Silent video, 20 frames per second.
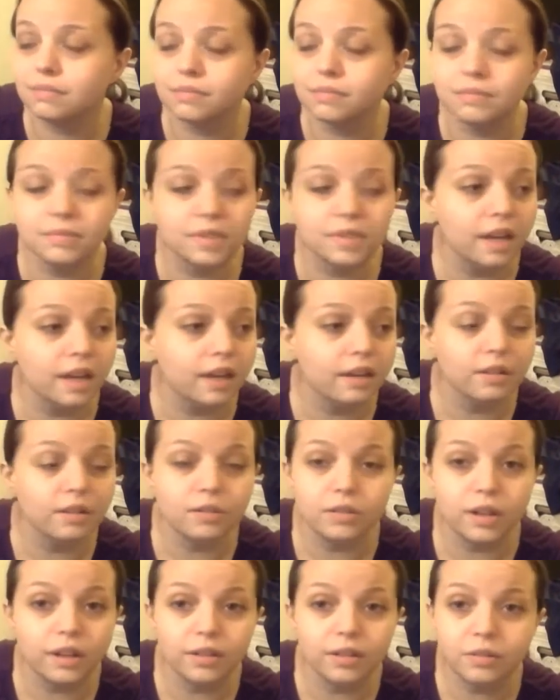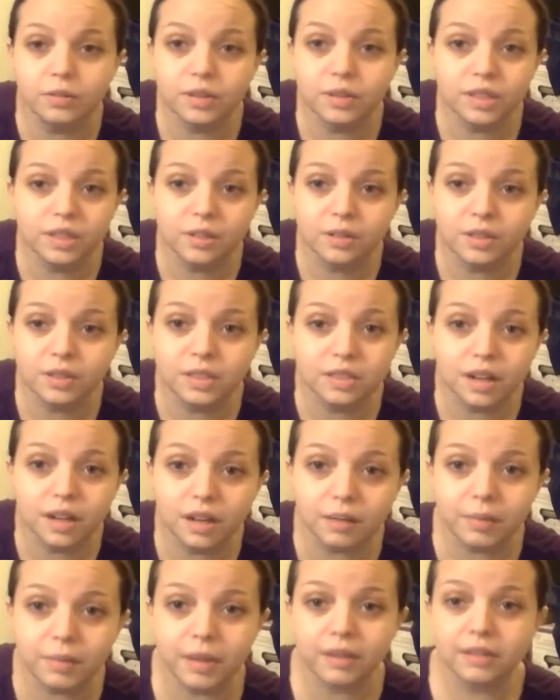yeah, I don't I don't really know what to
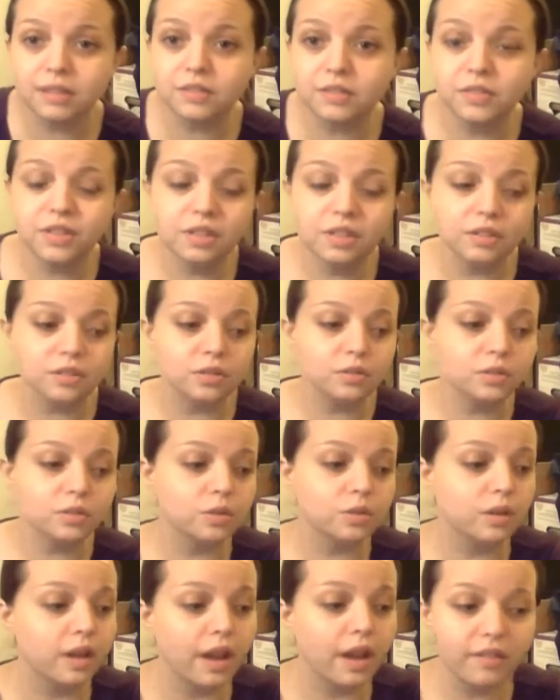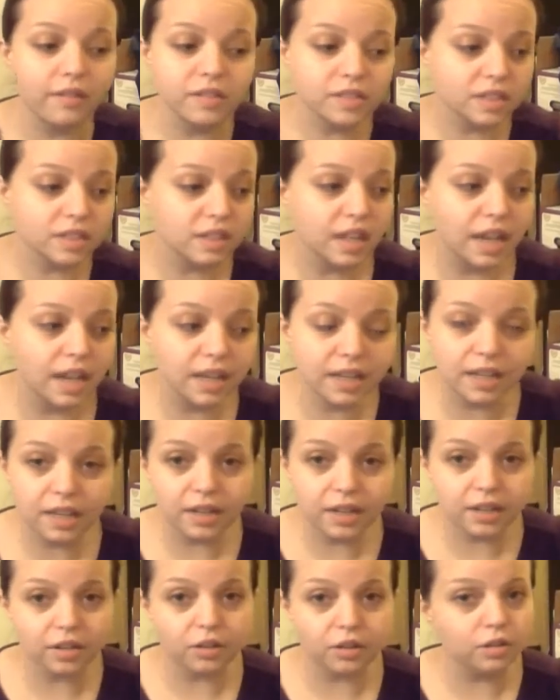talk about. This video is so short. I haven't done any
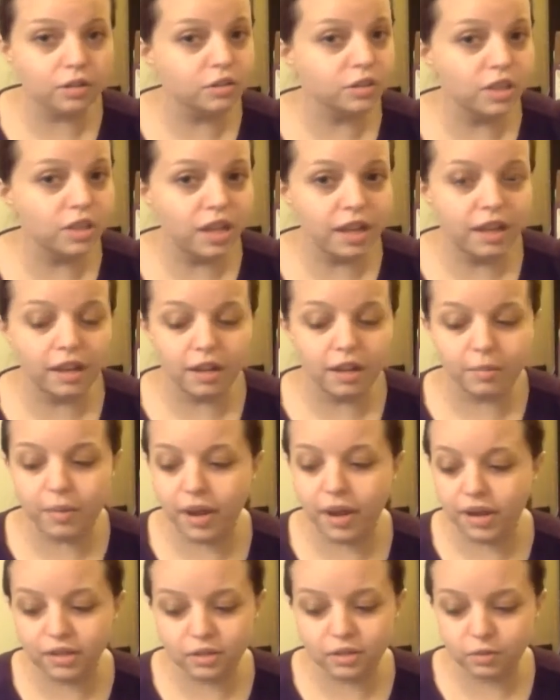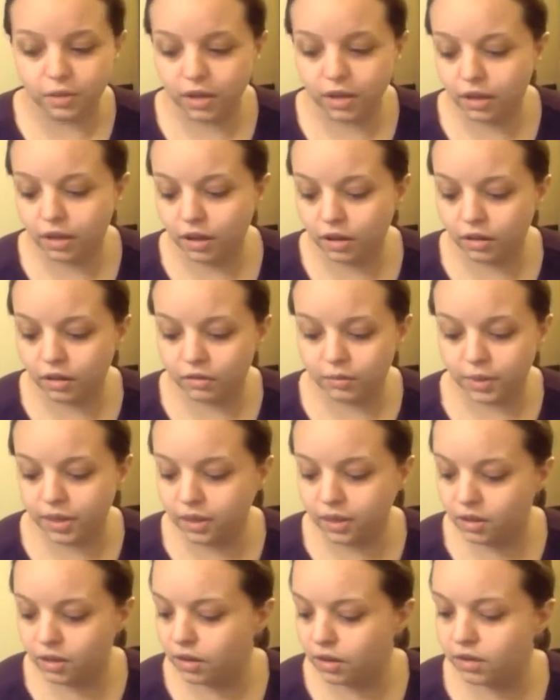knitting or crocheting. I packed away all of my
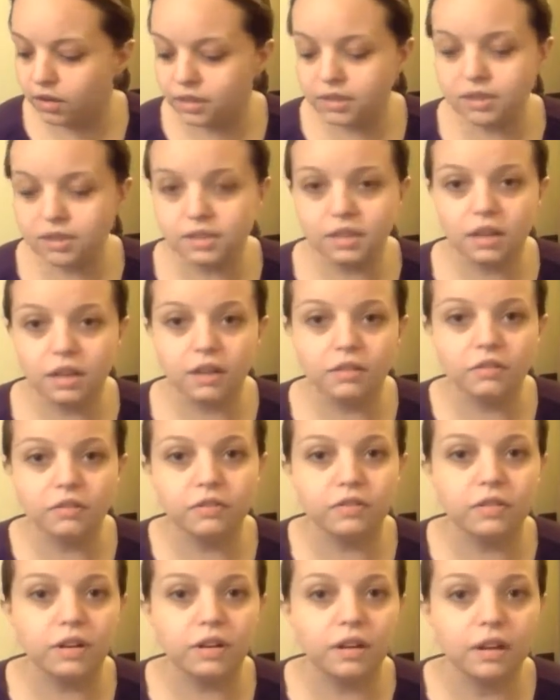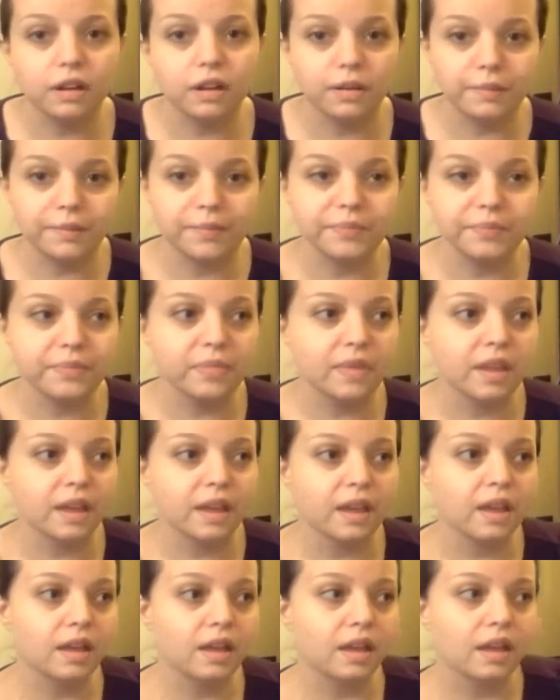yarn and stuff. Um,
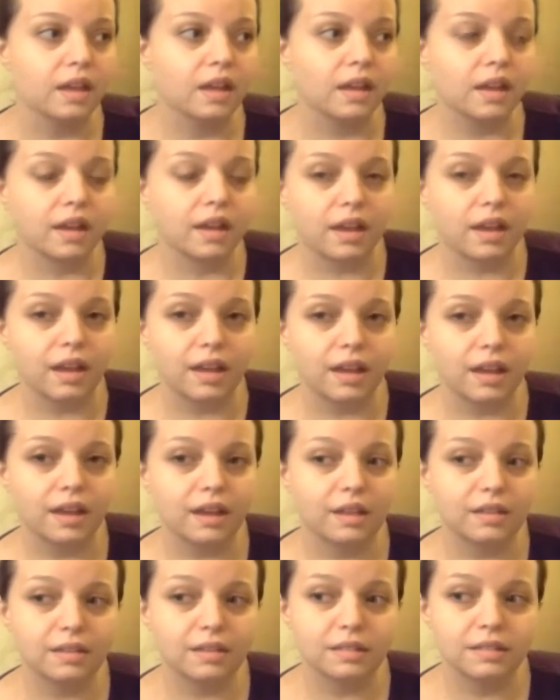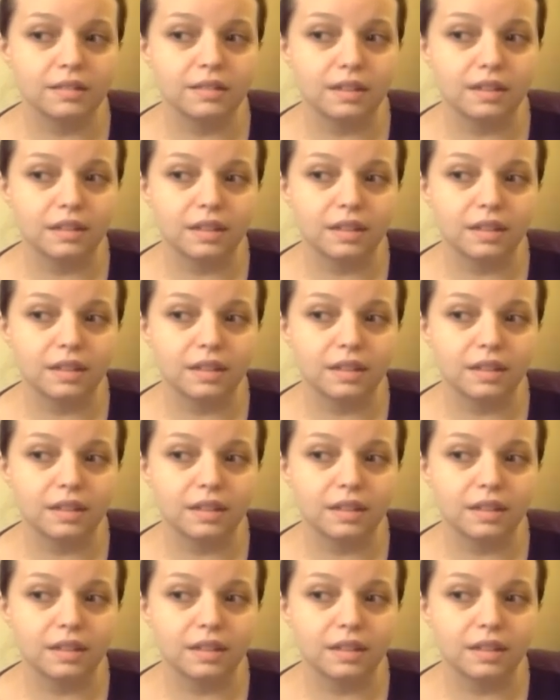and